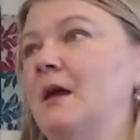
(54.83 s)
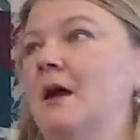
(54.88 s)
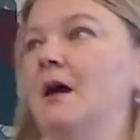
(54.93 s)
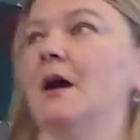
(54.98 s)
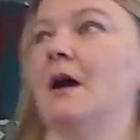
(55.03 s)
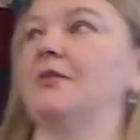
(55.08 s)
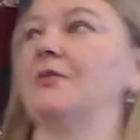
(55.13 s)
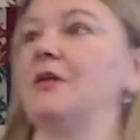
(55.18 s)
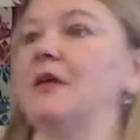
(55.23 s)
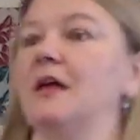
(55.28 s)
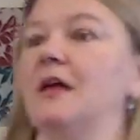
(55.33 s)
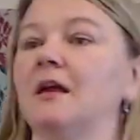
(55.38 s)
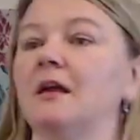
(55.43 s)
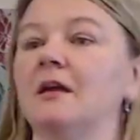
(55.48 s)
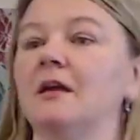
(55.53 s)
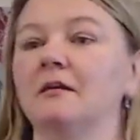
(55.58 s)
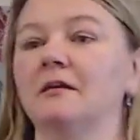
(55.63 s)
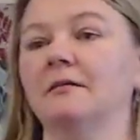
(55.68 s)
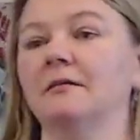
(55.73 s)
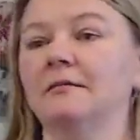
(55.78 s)
I
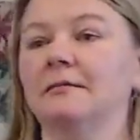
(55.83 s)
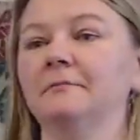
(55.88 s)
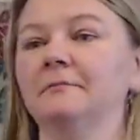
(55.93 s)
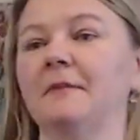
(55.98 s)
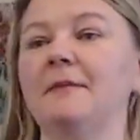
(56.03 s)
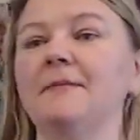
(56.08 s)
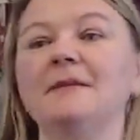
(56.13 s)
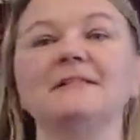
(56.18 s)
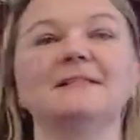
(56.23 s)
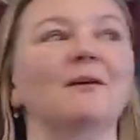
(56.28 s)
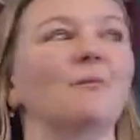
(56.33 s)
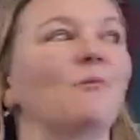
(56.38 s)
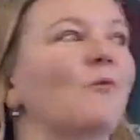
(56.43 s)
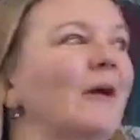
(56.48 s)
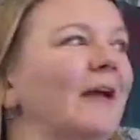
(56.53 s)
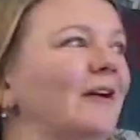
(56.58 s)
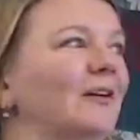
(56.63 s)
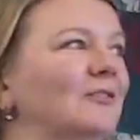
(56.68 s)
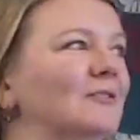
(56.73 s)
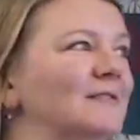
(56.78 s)
think maybe some
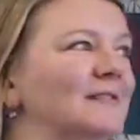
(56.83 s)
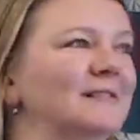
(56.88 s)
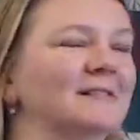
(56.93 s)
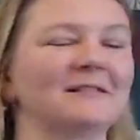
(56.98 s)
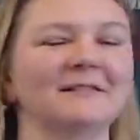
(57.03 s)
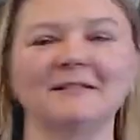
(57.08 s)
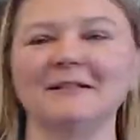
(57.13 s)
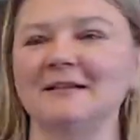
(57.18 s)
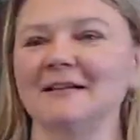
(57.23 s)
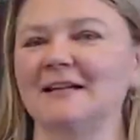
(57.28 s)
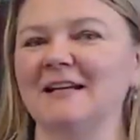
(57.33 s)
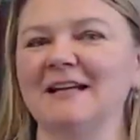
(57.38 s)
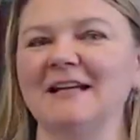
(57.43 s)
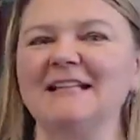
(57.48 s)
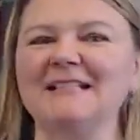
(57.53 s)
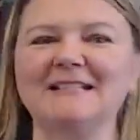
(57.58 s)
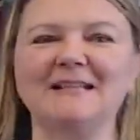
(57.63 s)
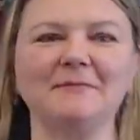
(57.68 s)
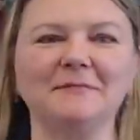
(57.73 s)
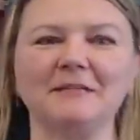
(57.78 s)
wiggles.
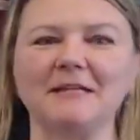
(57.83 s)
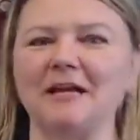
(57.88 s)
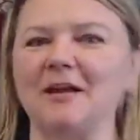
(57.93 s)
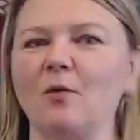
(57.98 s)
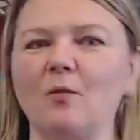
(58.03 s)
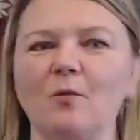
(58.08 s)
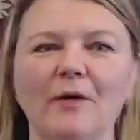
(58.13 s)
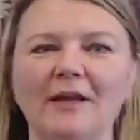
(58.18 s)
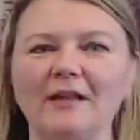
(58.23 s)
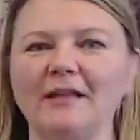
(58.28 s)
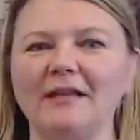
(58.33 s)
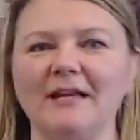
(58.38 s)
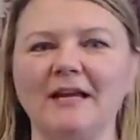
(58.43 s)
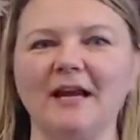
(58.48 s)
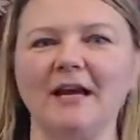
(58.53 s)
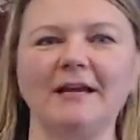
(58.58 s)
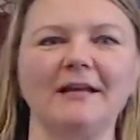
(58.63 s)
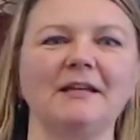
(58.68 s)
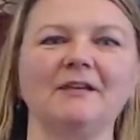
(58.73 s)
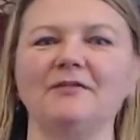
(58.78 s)
It seems like a wiggly
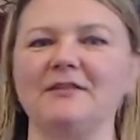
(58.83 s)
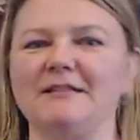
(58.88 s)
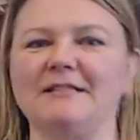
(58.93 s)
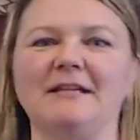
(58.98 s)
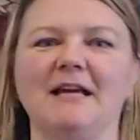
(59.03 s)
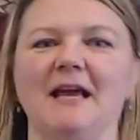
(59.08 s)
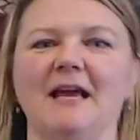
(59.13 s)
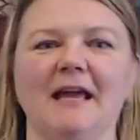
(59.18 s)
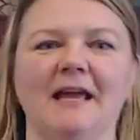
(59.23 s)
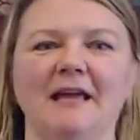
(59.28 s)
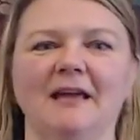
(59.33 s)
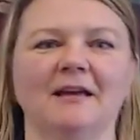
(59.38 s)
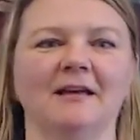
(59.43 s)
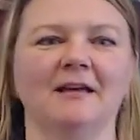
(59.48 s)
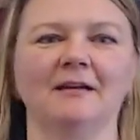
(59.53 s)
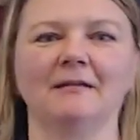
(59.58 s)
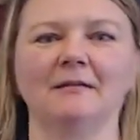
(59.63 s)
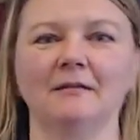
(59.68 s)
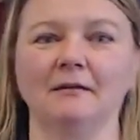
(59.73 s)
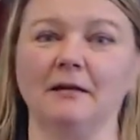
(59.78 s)
kind of a day.
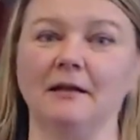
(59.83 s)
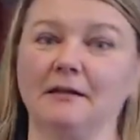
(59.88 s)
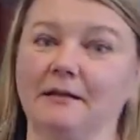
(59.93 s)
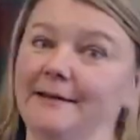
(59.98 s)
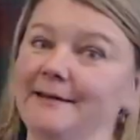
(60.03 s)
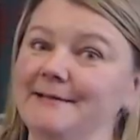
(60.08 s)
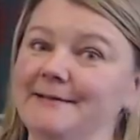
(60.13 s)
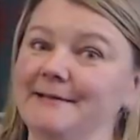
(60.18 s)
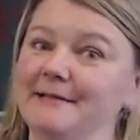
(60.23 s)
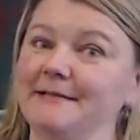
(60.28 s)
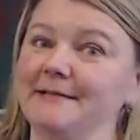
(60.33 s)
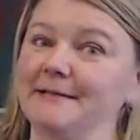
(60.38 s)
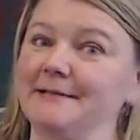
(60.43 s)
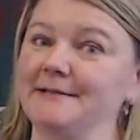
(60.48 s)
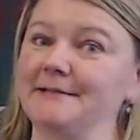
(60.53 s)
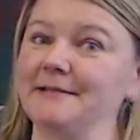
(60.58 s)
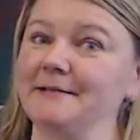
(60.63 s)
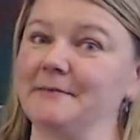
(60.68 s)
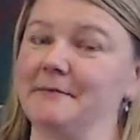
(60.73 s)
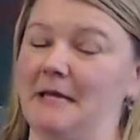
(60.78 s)
At least it does
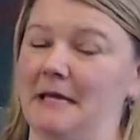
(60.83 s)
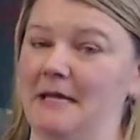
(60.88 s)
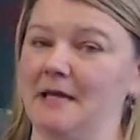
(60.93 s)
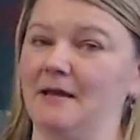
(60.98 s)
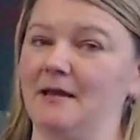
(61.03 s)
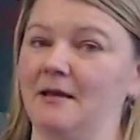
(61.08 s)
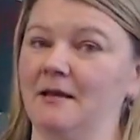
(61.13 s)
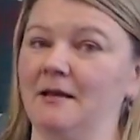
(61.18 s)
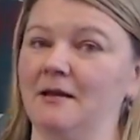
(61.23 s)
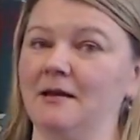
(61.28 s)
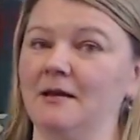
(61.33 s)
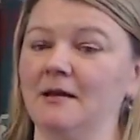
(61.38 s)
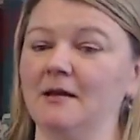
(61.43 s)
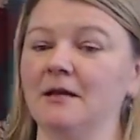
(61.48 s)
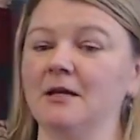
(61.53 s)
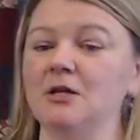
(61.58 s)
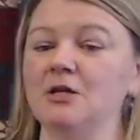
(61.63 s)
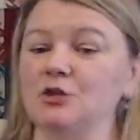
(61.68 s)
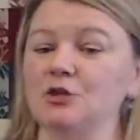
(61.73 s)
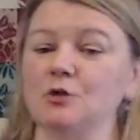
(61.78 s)
to me.
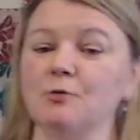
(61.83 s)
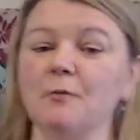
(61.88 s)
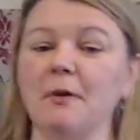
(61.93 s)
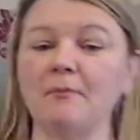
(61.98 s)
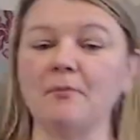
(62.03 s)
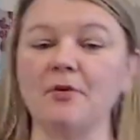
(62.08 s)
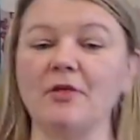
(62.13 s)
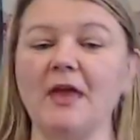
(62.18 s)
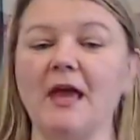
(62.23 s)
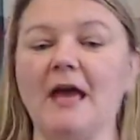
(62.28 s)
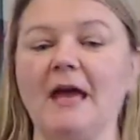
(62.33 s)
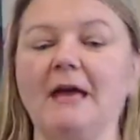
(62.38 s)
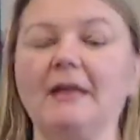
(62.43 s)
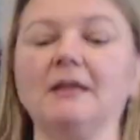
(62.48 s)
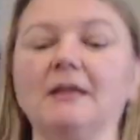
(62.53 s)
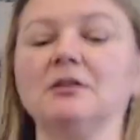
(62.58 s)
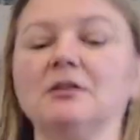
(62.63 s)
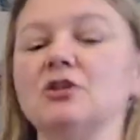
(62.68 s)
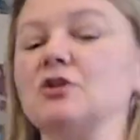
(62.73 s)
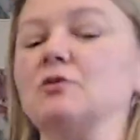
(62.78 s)
Do you remember the head
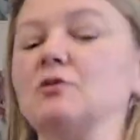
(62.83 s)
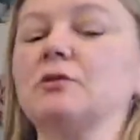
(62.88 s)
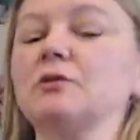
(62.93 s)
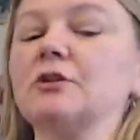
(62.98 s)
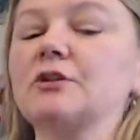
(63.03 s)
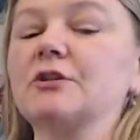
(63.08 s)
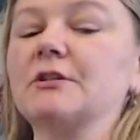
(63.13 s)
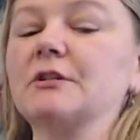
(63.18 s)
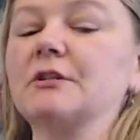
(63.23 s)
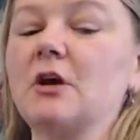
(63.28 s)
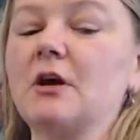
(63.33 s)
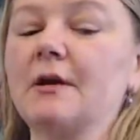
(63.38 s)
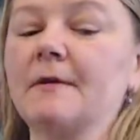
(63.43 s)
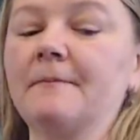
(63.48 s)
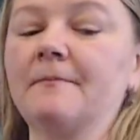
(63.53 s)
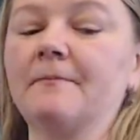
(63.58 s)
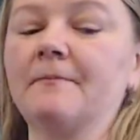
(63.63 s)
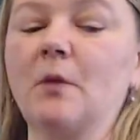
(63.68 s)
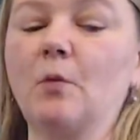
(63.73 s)
and shoulders song?